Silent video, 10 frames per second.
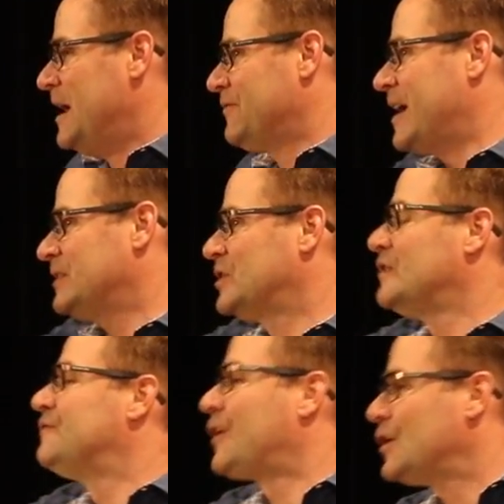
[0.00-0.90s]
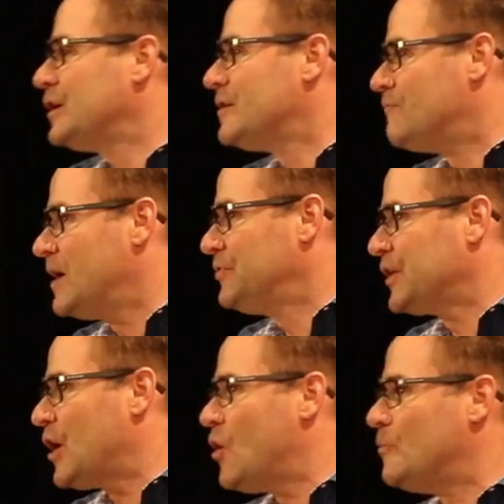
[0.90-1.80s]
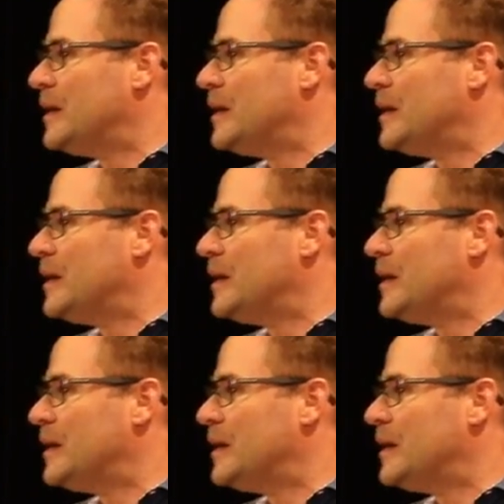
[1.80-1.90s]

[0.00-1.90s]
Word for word: may have gotten converted a month ago,